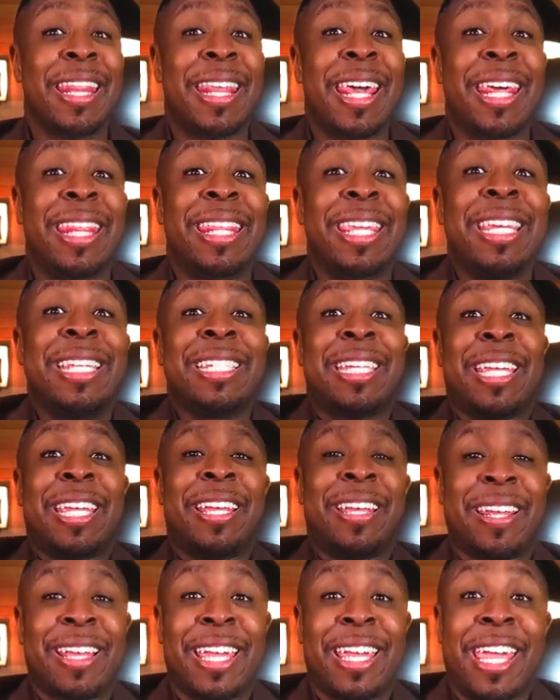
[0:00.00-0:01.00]
that these
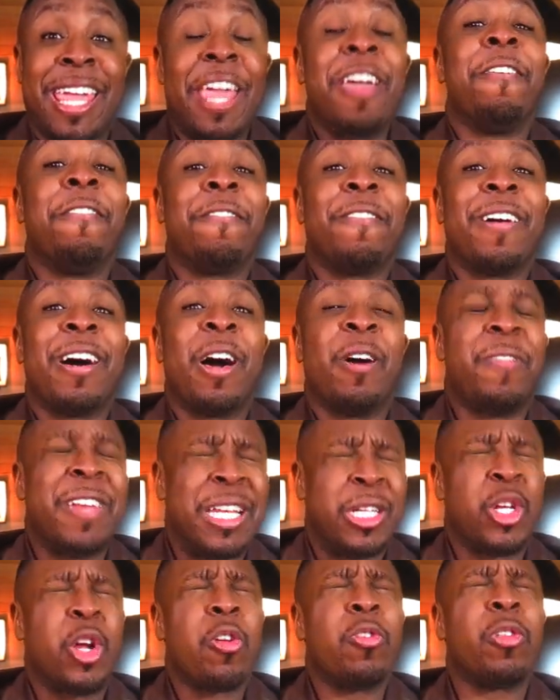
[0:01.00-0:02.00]
gift of
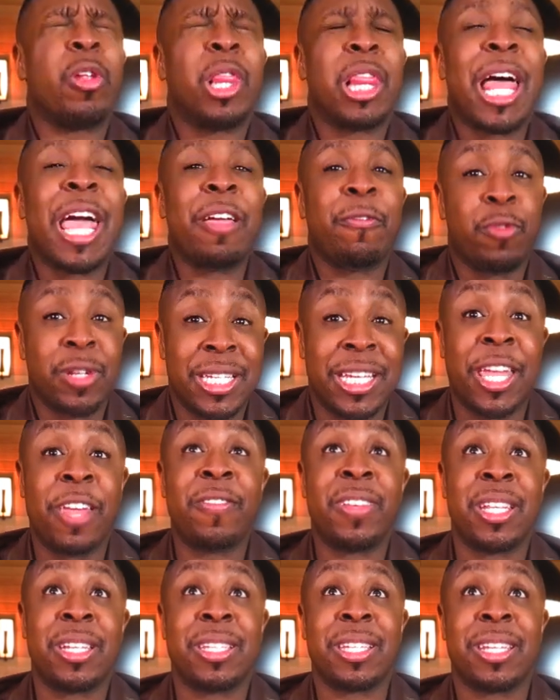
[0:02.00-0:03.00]
eternal life was
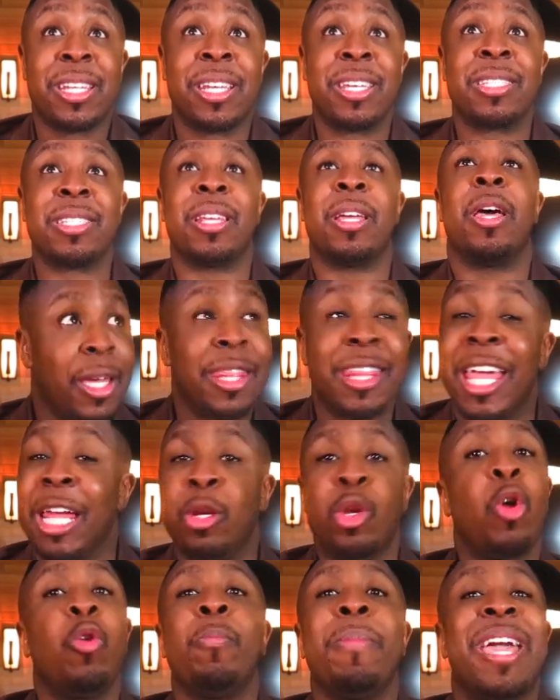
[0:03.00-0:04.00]
given unto us,
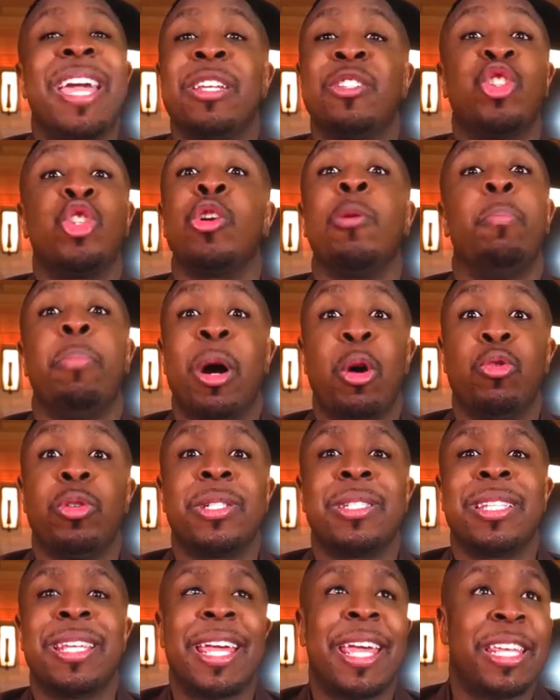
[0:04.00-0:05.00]
that no man should
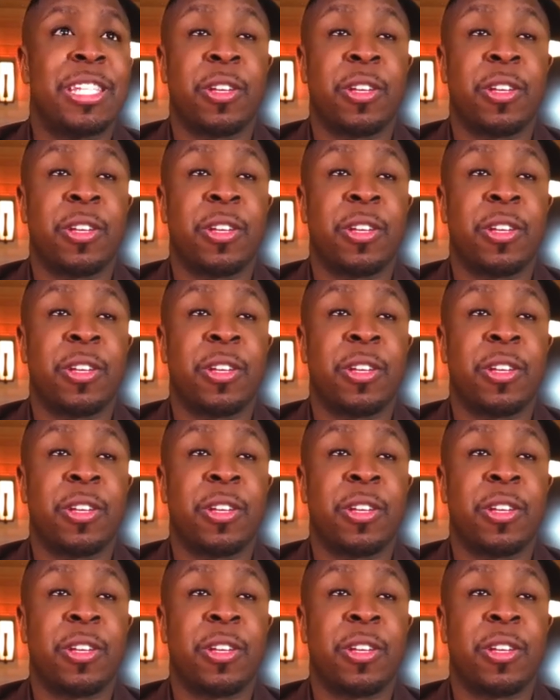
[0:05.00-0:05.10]
boast.